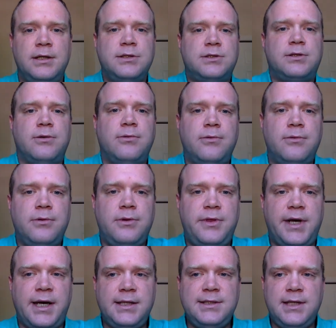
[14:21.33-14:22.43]
So
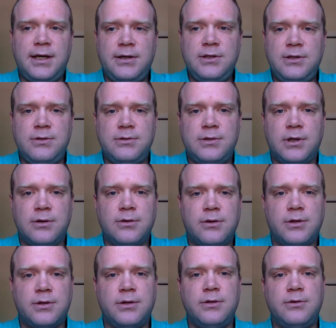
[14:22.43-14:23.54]
that's how you
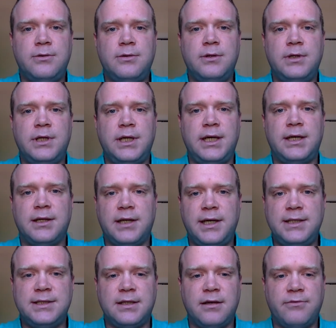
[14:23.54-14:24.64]
go through
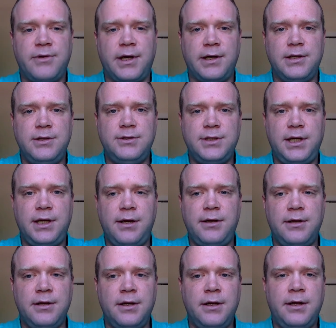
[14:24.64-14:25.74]
analyzing a value
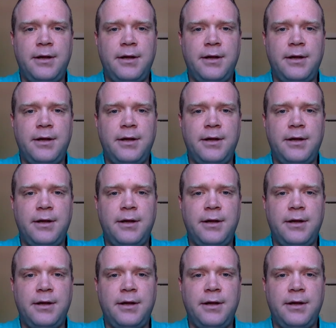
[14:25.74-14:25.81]
chain.